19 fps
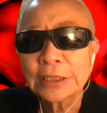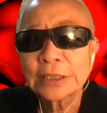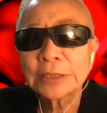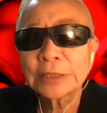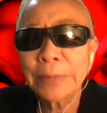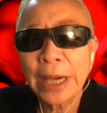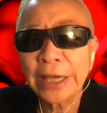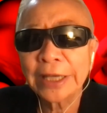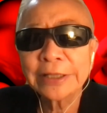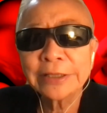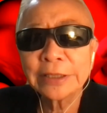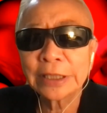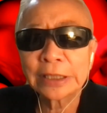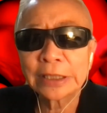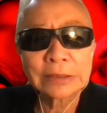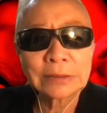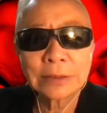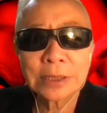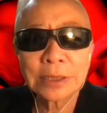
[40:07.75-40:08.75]

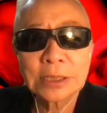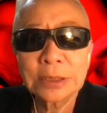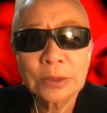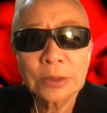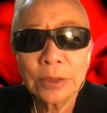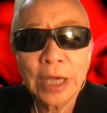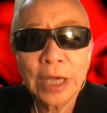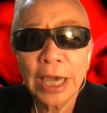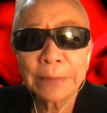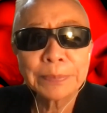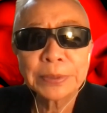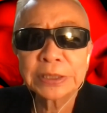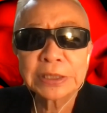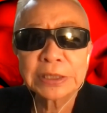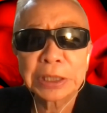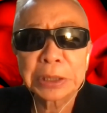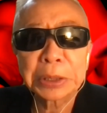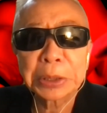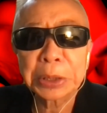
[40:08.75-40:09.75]
mining, it's all
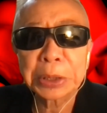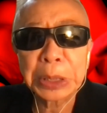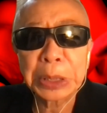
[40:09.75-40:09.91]
happening.